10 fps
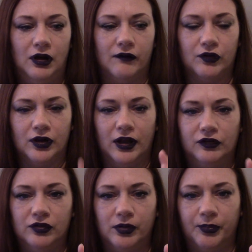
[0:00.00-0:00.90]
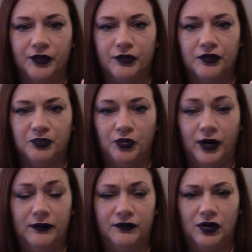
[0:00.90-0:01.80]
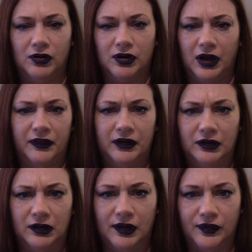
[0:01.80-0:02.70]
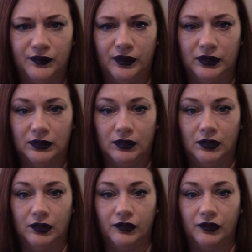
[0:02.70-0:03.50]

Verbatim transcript: I've only had two episodes of brain fog and they didn't last very long.